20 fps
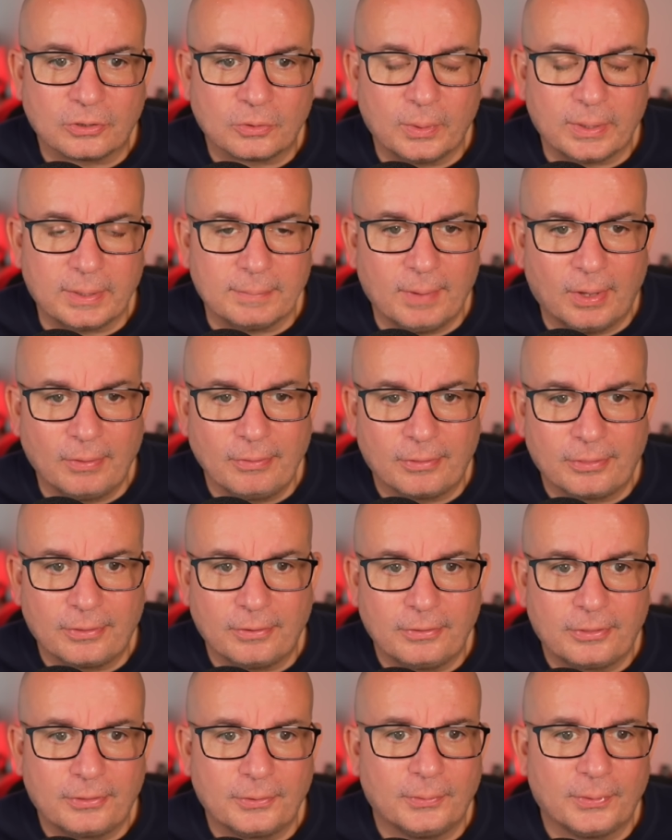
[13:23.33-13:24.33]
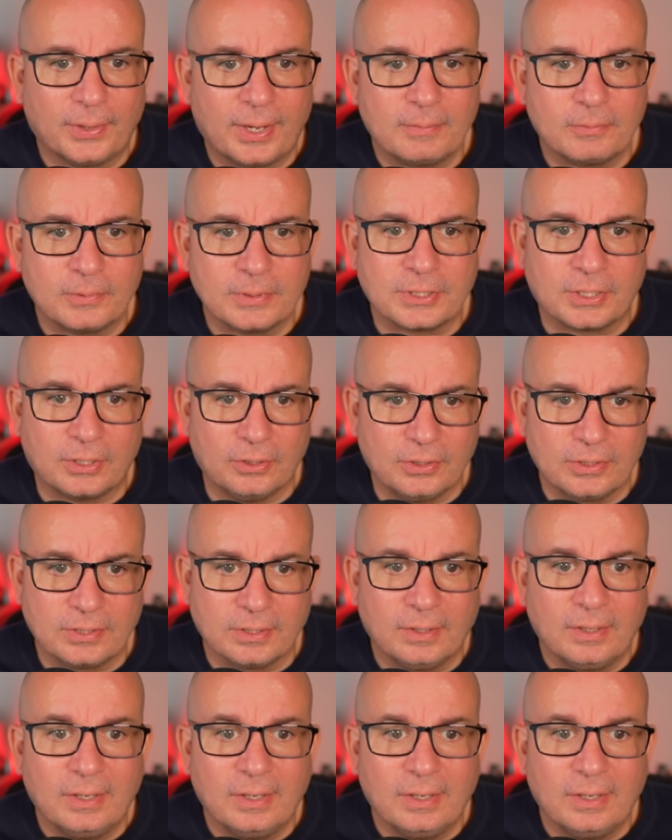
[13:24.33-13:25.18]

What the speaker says: quid a month and thought that was good.